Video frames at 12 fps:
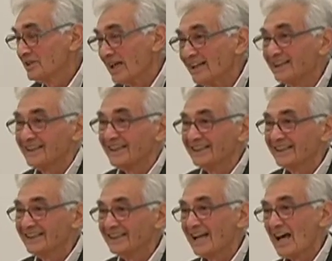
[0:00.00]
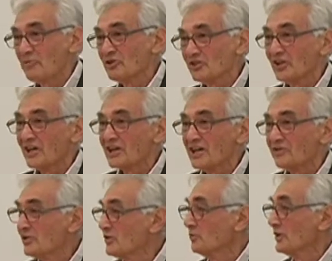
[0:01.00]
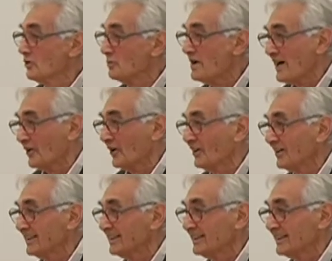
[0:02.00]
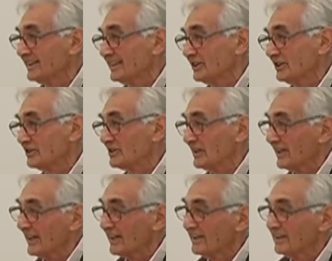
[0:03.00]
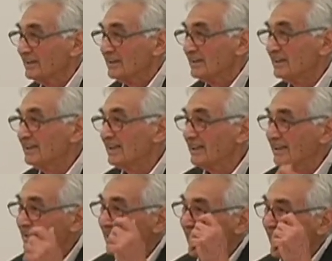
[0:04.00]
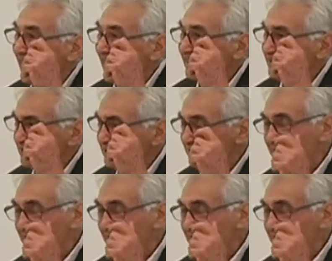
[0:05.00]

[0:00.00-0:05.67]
Anything that happens in other countries, we do better, you see. And